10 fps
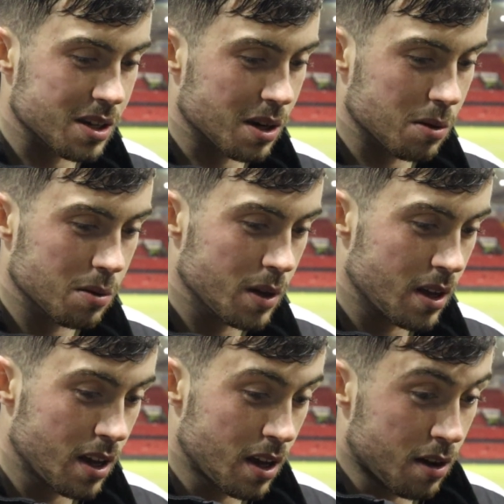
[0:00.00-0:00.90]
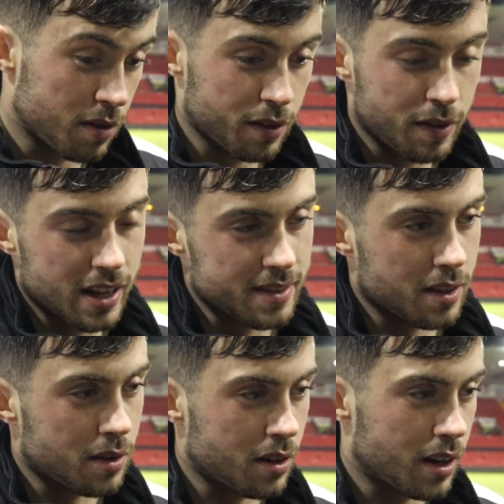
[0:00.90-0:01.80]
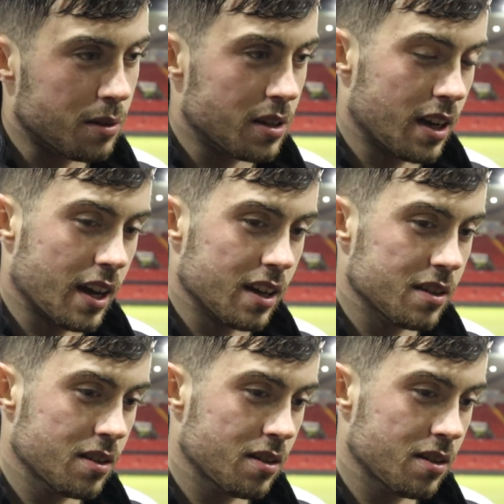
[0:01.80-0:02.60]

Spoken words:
so for the fans to turn out today,